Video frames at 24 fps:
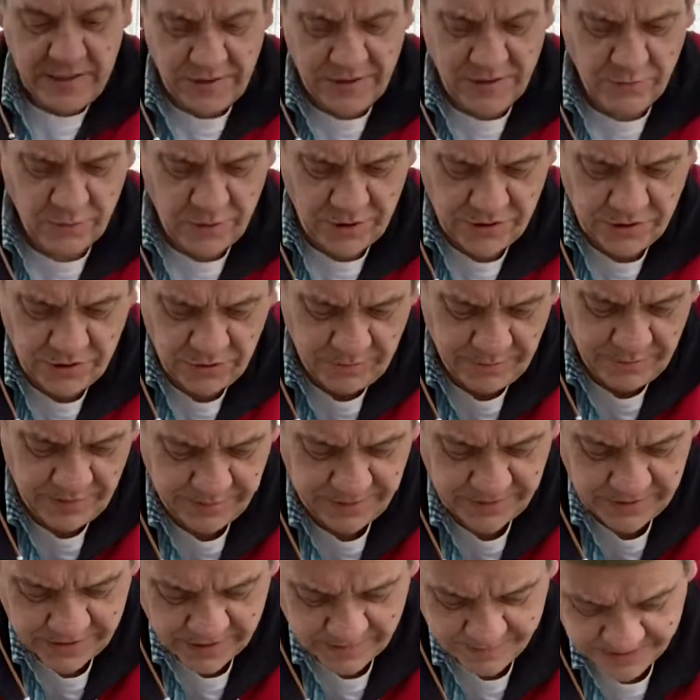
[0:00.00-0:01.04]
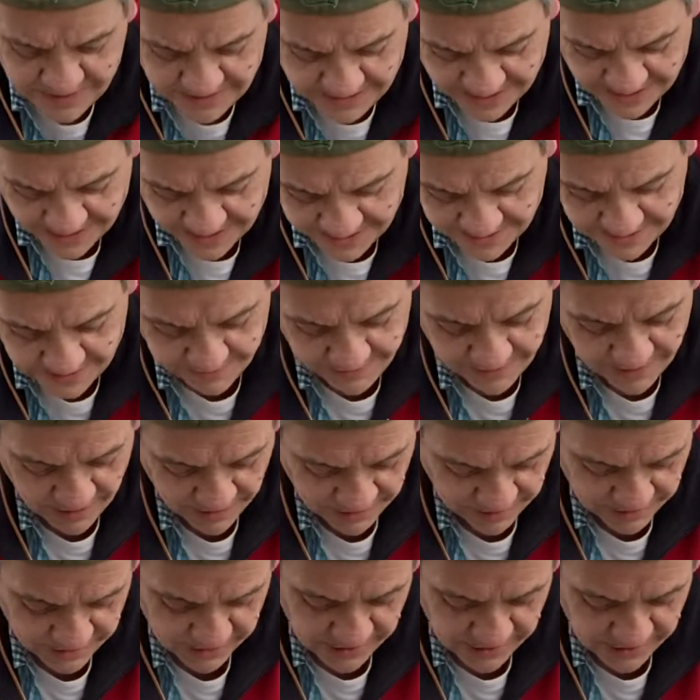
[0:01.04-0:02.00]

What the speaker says: is where two people come in handy. I'm not going to